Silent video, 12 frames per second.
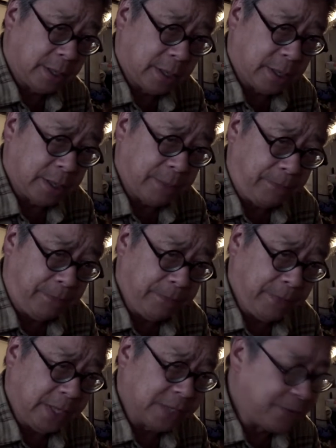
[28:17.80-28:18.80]
um,
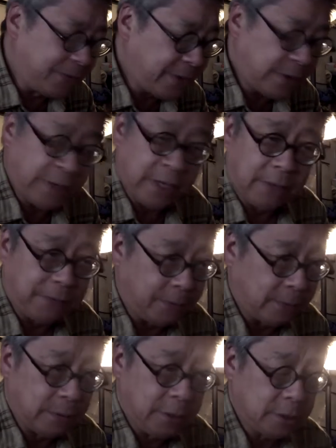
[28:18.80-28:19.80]
it's very helpful